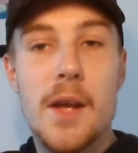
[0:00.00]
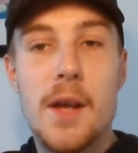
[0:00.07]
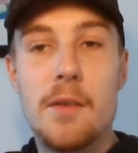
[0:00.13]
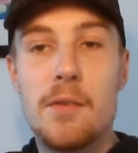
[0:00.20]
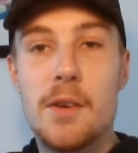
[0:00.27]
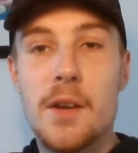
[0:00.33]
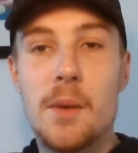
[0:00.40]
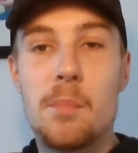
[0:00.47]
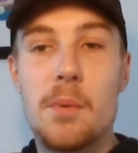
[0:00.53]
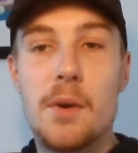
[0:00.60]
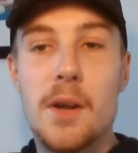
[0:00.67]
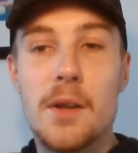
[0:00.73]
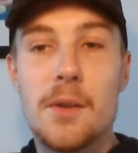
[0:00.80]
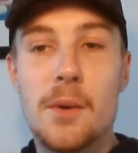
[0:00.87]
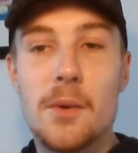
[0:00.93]
If you did
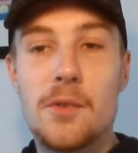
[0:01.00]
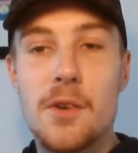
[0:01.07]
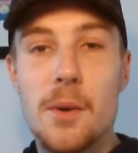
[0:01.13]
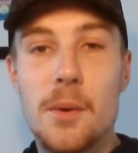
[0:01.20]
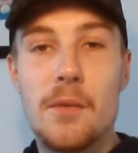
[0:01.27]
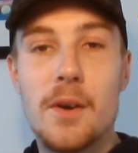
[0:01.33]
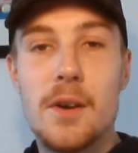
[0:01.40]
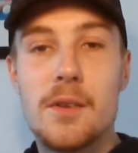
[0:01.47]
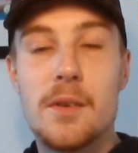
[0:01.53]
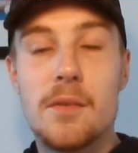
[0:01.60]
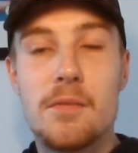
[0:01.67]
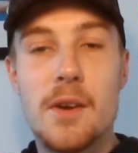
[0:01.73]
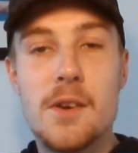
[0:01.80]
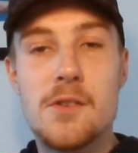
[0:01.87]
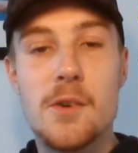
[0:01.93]
predict those two to reach the
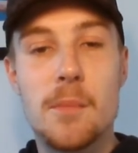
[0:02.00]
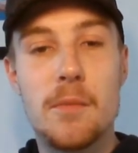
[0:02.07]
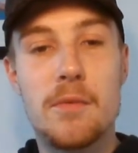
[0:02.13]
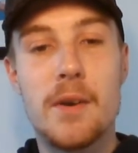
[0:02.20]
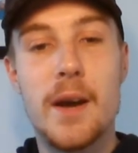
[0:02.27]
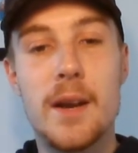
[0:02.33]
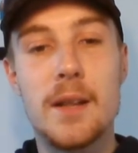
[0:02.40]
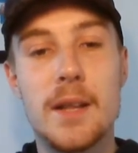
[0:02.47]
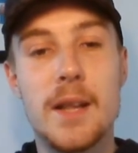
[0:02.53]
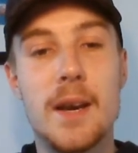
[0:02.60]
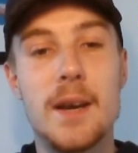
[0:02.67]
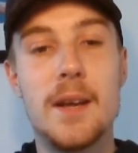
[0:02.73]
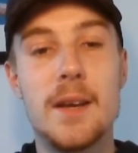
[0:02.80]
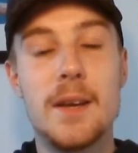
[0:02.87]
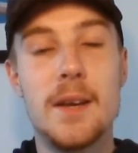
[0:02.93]
French Open final,
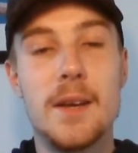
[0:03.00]
then